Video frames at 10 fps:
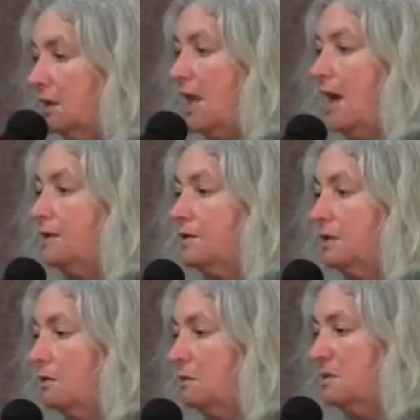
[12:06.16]
it
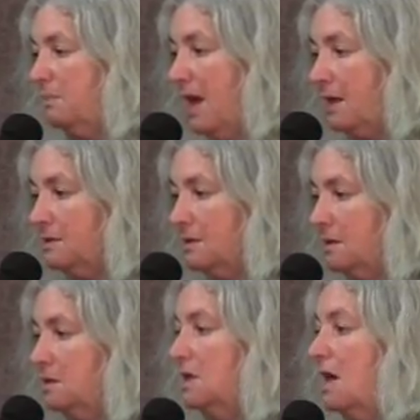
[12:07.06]
actually goes back to
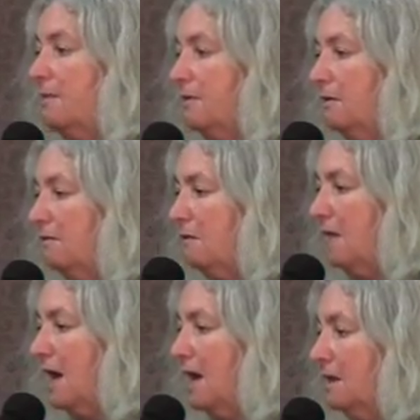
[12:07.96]
the depth of
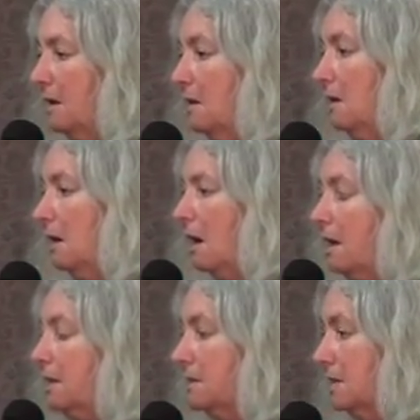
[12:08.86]
that
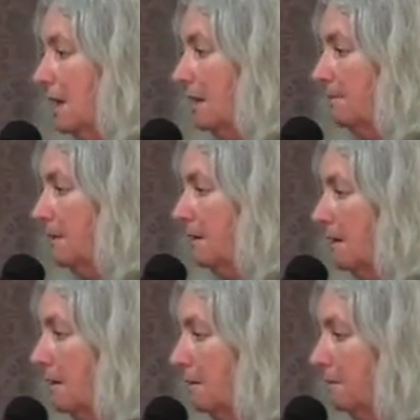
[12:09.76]
archetype
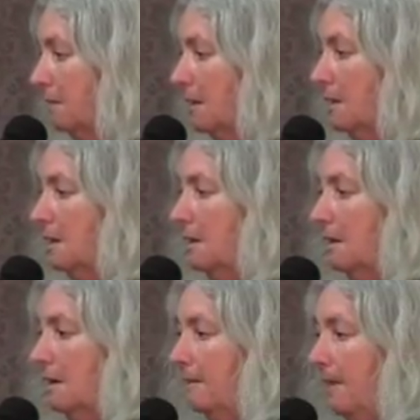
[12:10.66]
of
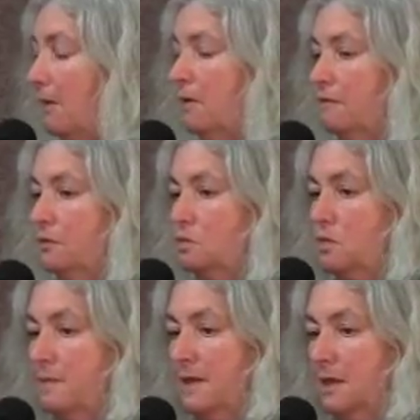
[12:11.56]
powerful
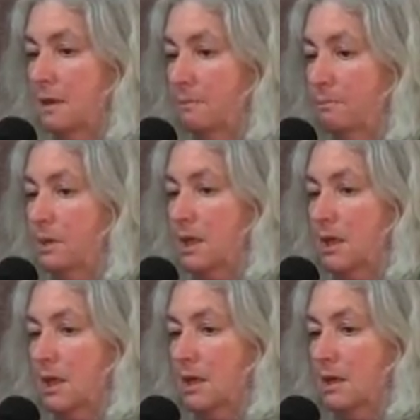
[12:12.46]
women
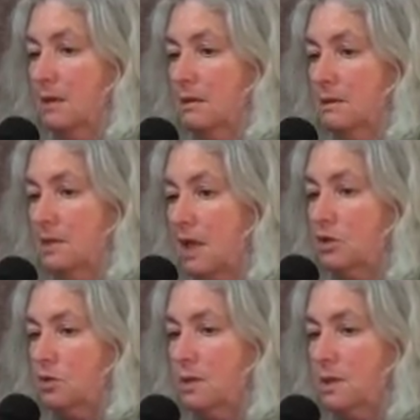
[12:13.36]
being
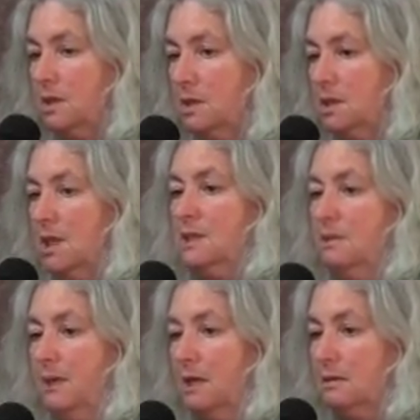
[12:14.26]
dangerous and
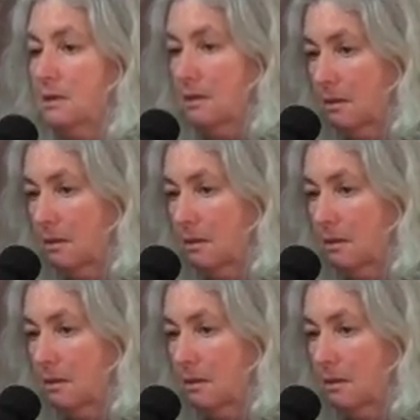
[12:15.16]
suspect.